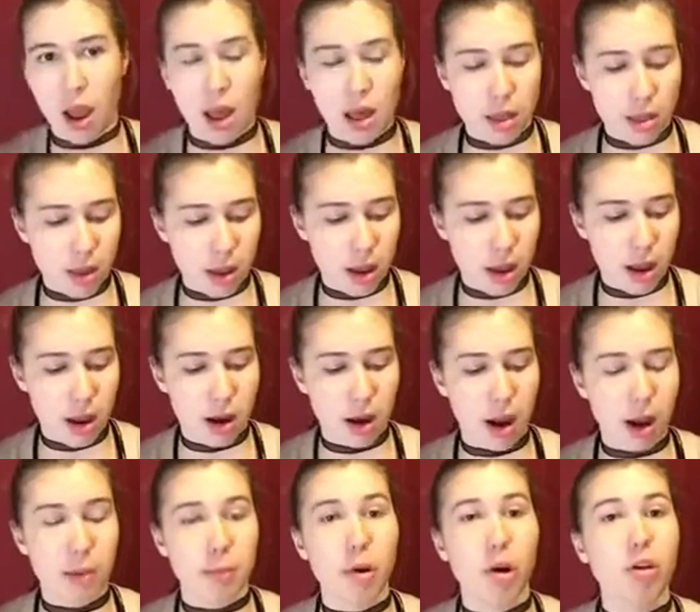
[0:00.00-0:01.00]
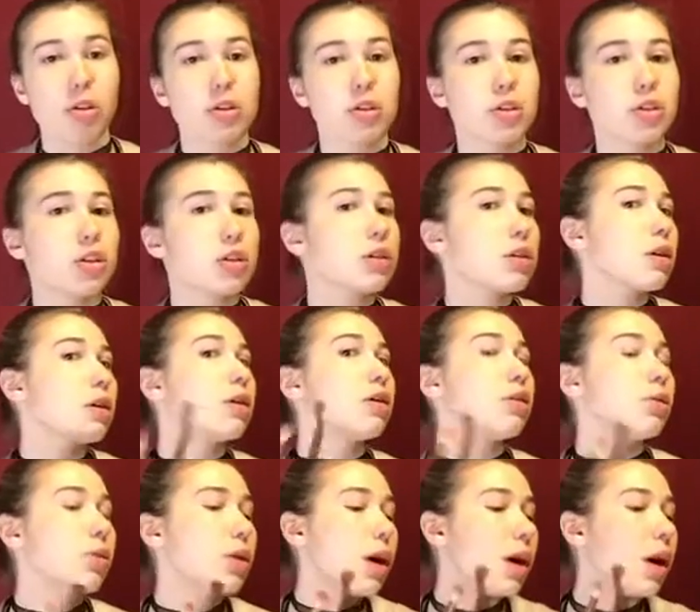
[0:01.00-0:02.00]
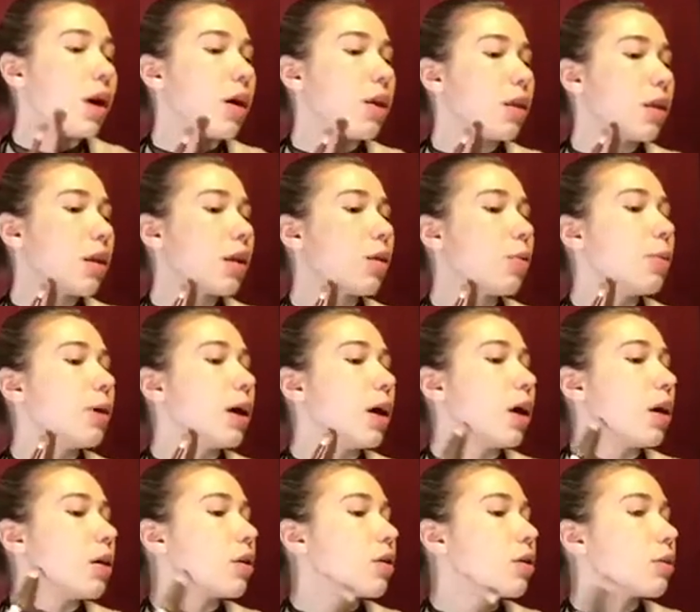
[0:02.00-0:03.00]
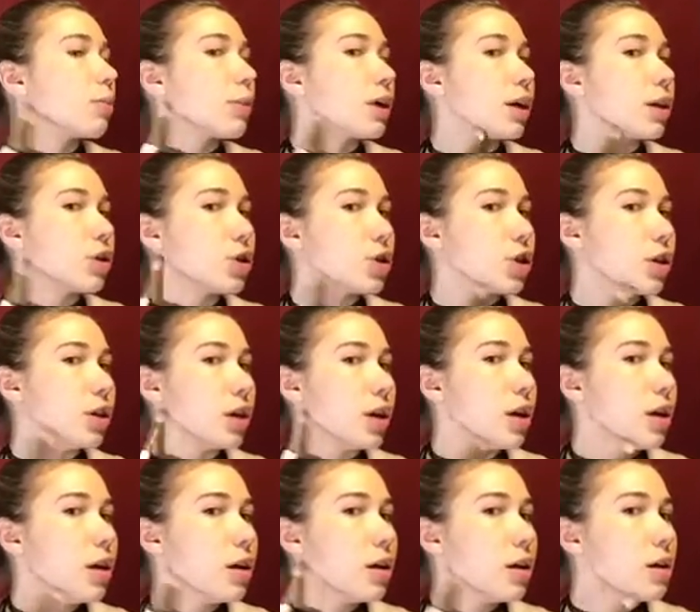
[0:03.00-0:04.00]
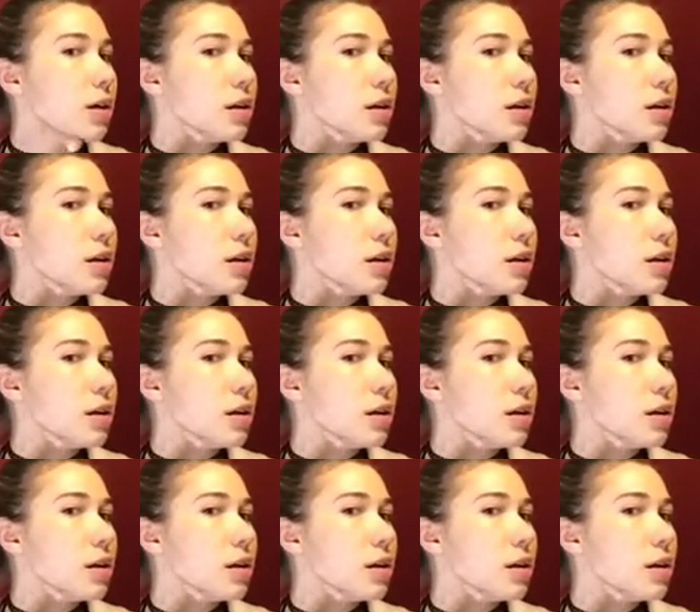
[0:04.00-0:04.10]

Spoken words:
And then I'm also just going to do it a little bit under my chin.